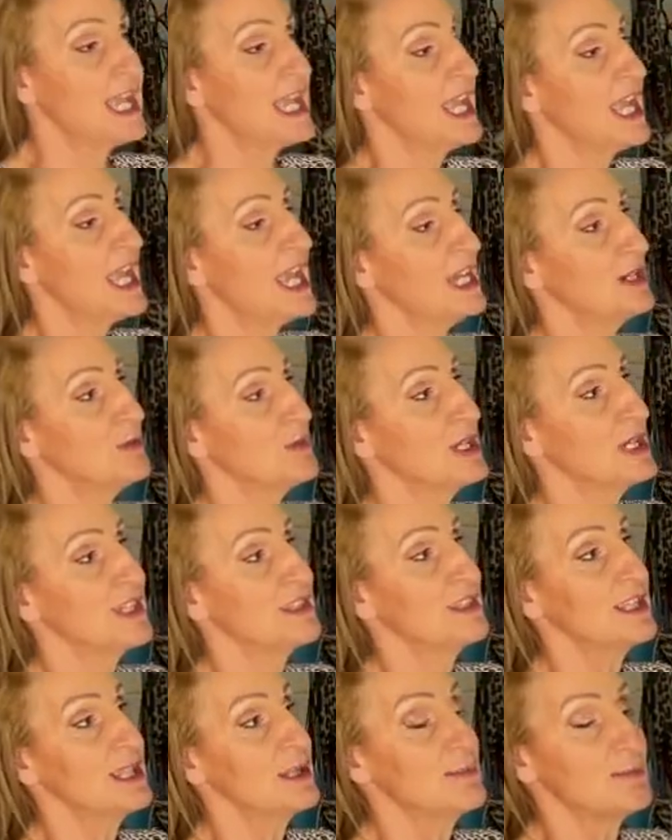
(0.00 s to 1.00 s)
and where
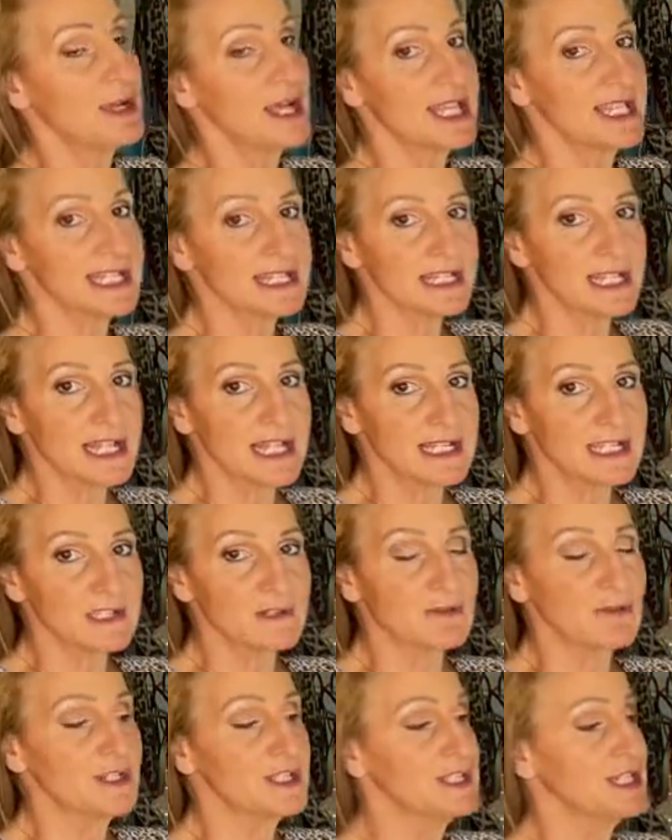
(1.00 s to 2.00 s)
their bust
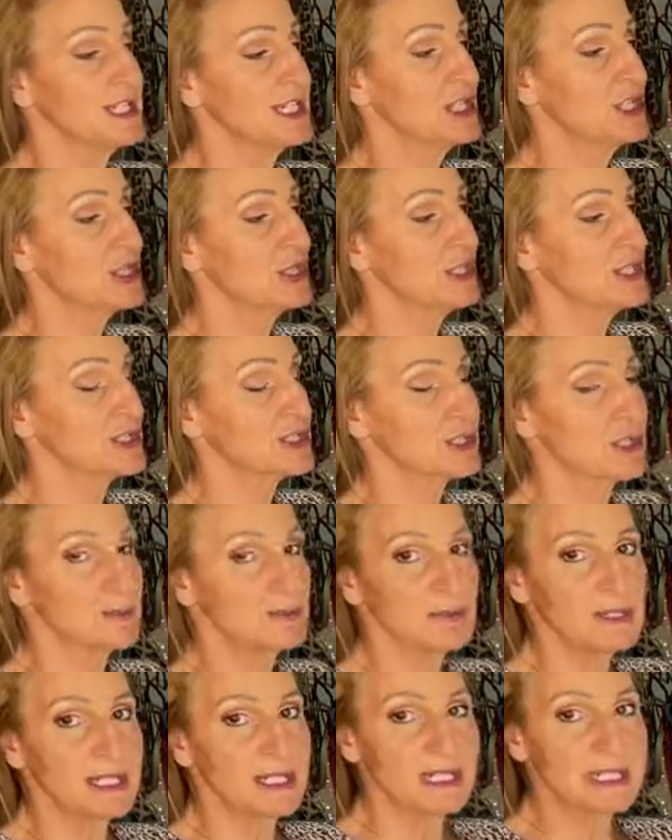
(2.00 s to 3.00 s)
line's fitting, you're going to
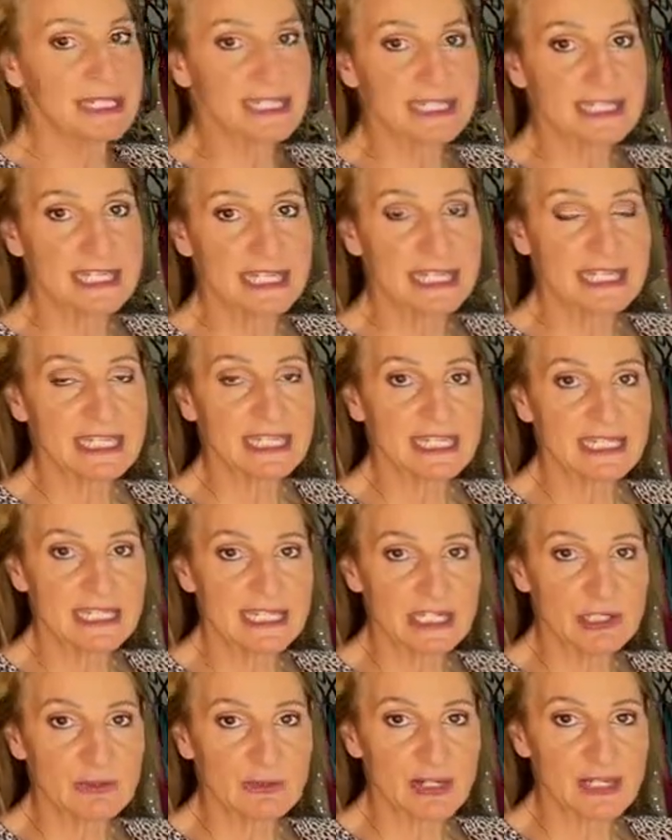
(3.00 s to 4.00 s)
start pinning, taking
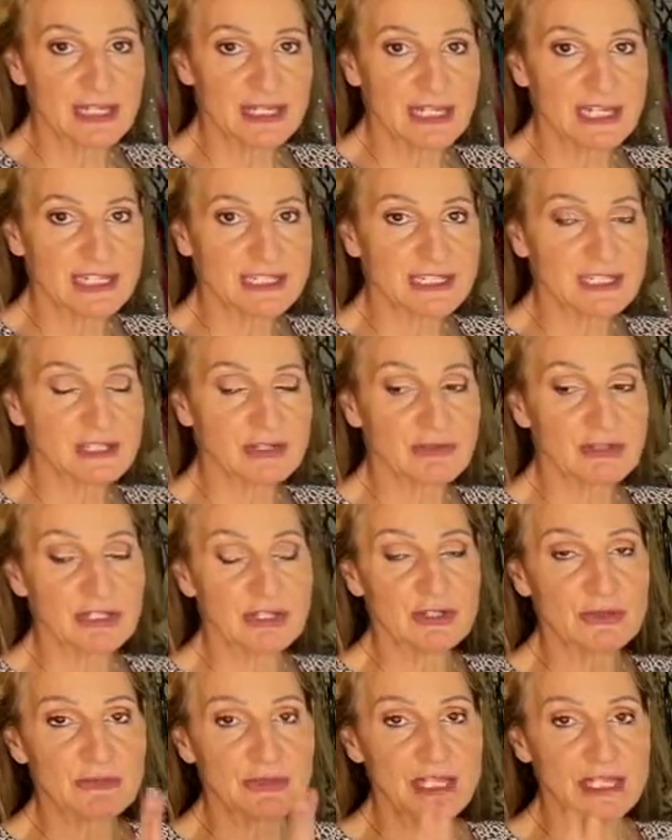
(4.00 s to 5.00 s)
in where necessary.
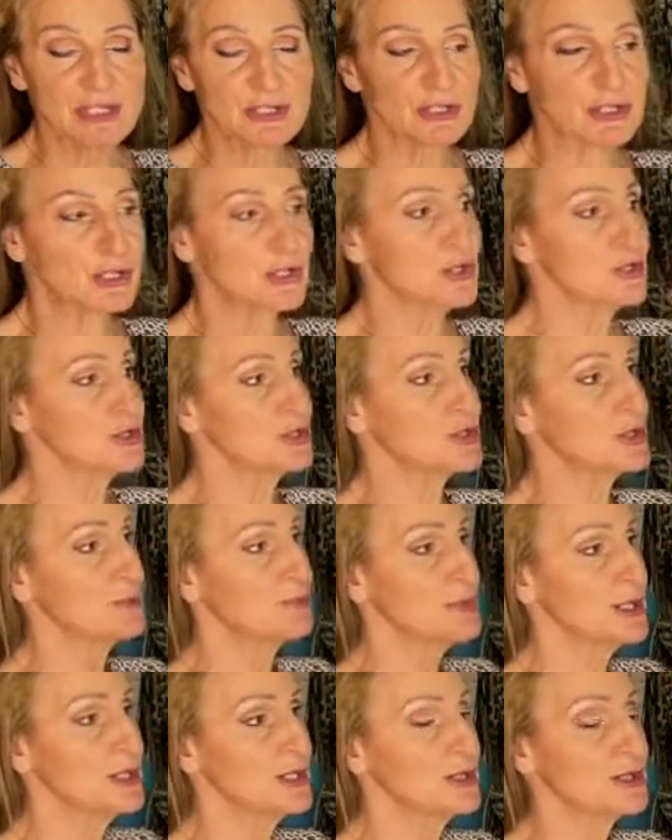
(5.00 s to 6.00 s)
You make notes, you
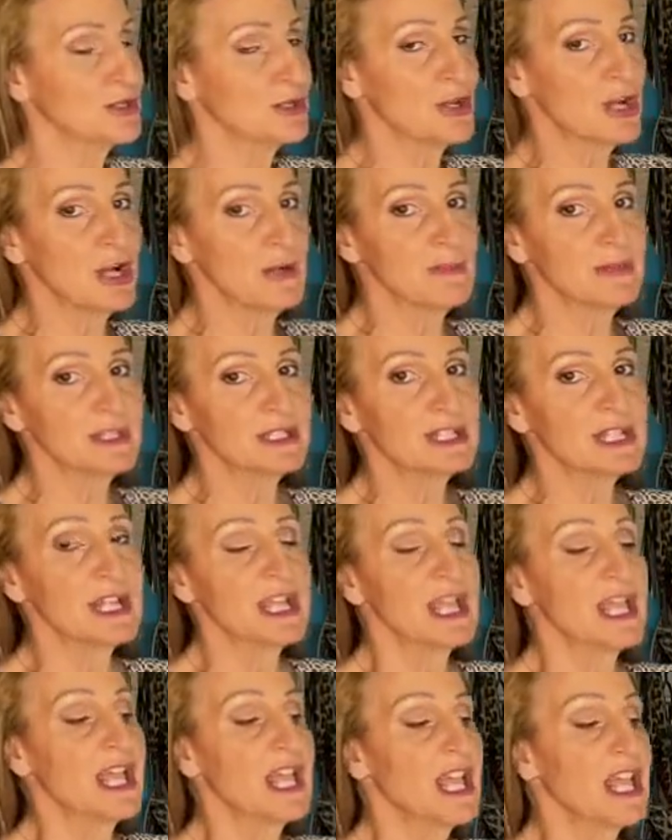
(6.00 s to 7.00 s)
pin on the garment,
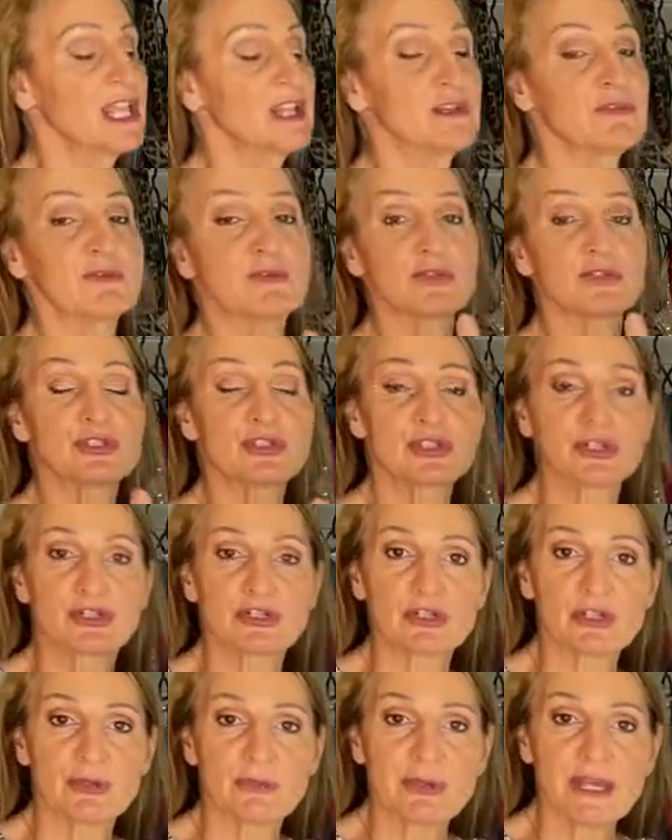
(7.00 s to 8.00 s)
and of course you're
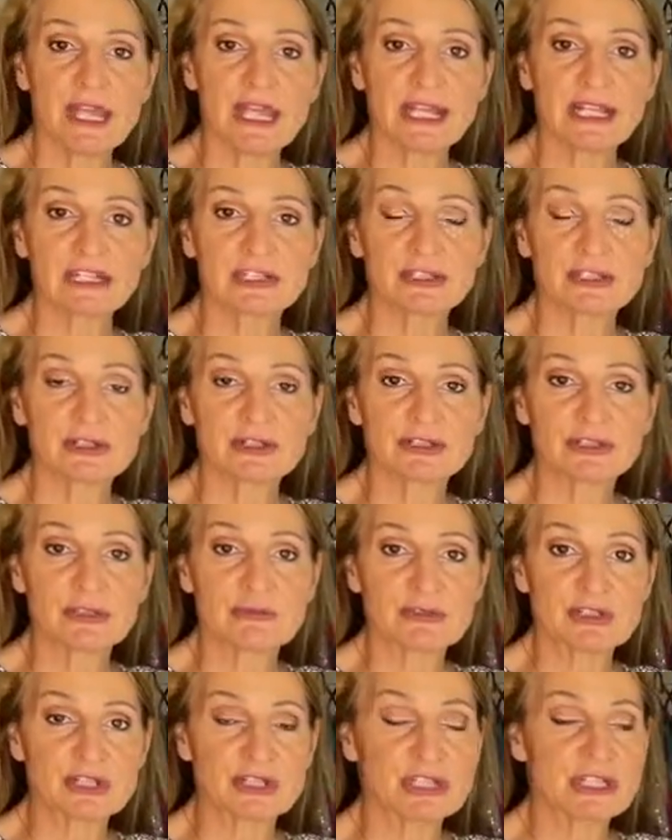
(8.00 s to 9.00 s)
going to go back to
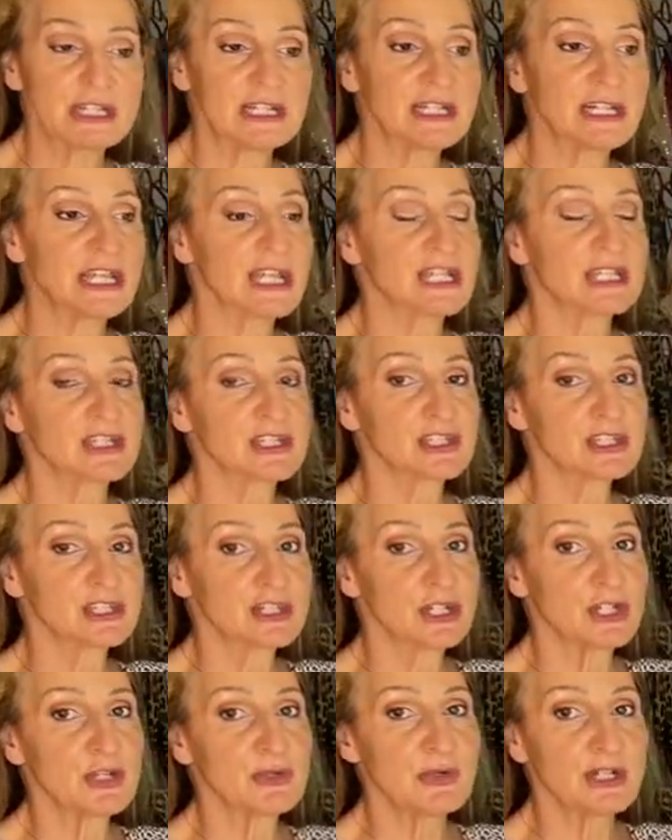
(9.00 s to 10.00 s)
the machine and
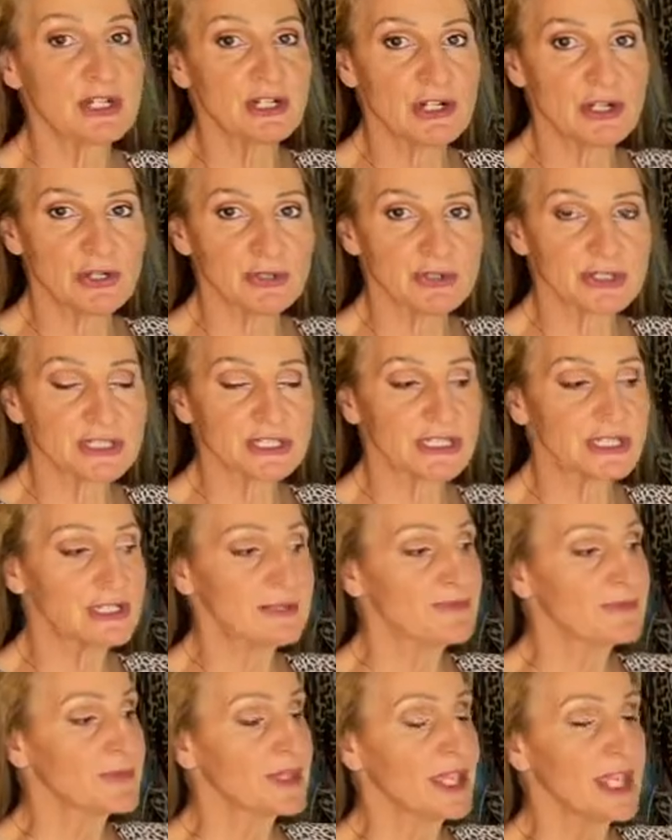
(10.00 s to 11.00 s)
sew and
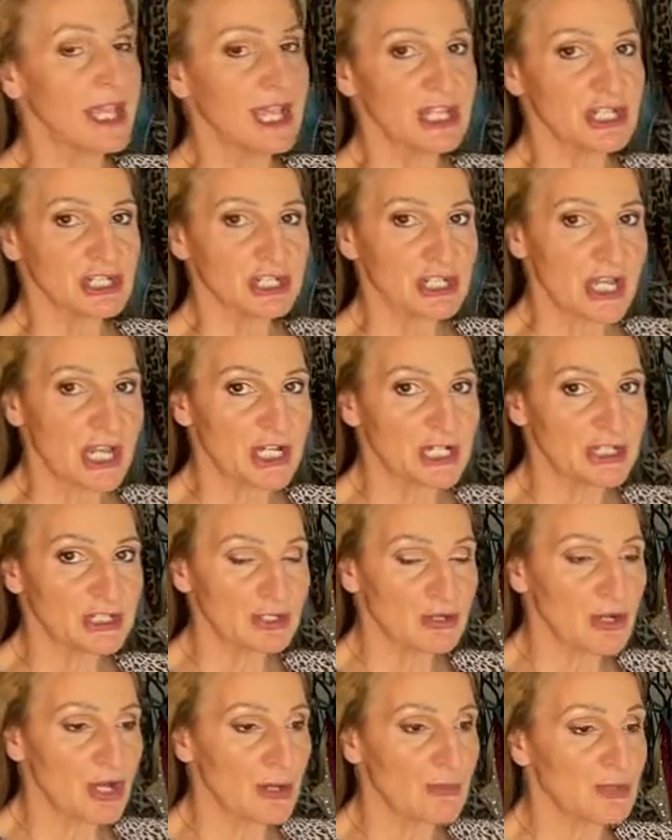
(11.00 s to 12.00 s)
alter and change the
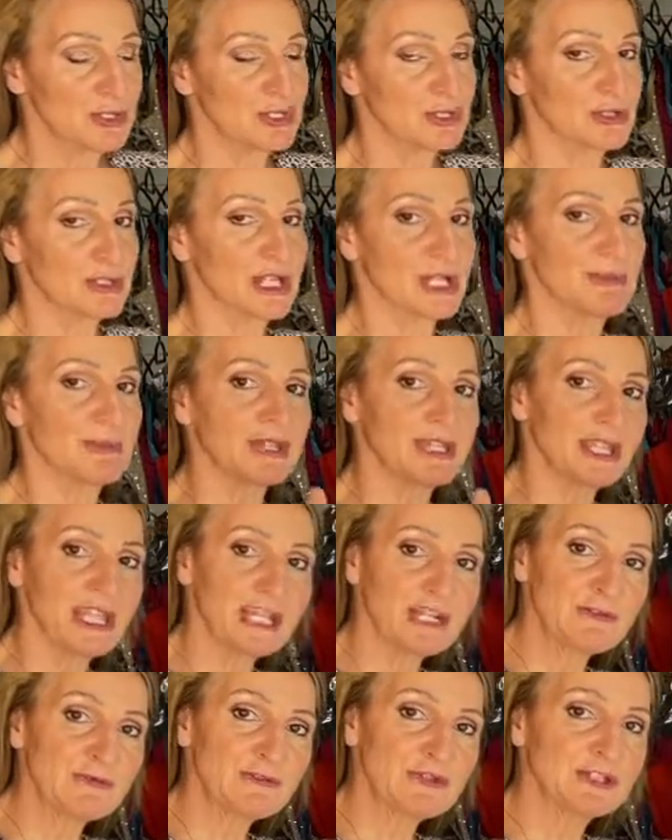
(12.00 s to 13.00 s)
garment. You'll come
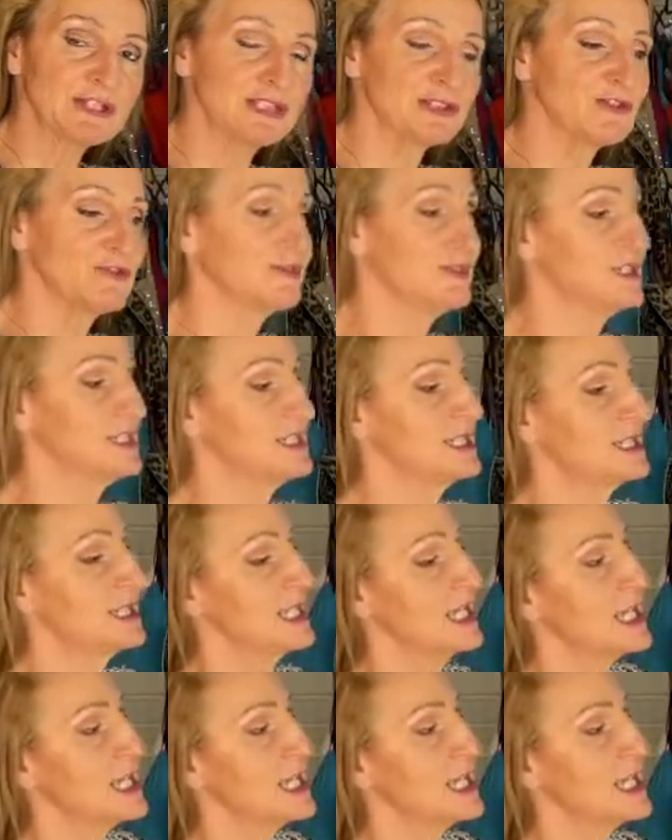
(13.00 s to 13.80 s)
again for another fitting.